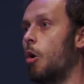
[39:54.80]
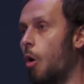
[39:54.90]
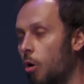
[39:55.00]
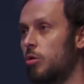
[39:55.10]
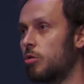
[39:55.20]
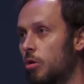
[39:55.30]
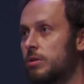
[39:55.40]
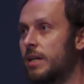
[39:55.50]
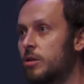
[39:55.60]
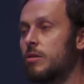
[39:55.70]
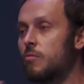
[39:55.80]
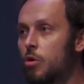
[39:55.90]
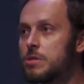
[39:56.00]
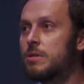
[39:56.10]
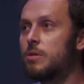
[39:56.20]
although Claude Eatherly
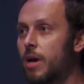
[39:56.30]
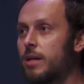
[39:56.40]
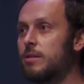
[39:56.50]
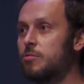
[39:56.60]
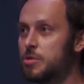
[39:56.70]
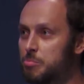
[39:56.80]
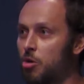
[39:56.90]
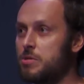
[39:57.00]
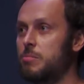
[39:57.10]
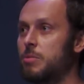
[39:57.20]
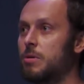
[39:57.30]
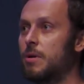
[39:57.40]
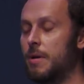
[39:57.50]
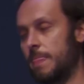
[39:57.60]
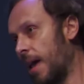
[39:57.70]
wasn't directly responsible.
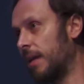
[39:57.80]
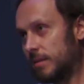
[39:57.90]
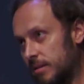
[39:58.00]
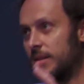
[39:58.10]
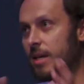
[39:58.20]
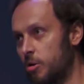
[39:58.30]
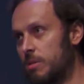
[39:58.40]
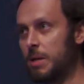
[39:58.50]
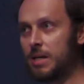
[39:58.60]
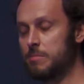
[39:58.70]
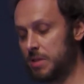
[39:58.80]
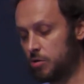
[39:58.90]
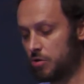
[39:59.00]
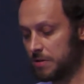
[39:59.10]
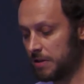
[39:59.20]
And here it becomes
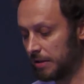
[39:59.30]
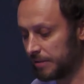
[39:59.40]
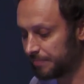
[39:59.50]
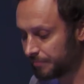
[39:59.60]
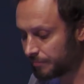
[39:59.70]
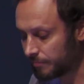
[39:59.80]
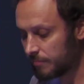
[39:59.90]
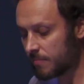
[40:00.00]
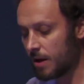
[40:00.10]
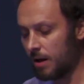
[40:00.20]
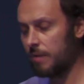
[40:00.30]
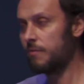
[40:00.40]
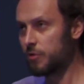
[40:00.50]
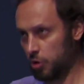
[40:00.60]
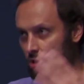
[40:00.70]
interesting, uh,
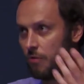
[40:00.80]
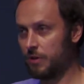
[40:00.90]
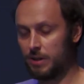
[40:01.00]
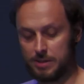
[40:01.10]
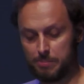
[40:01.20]
philosophically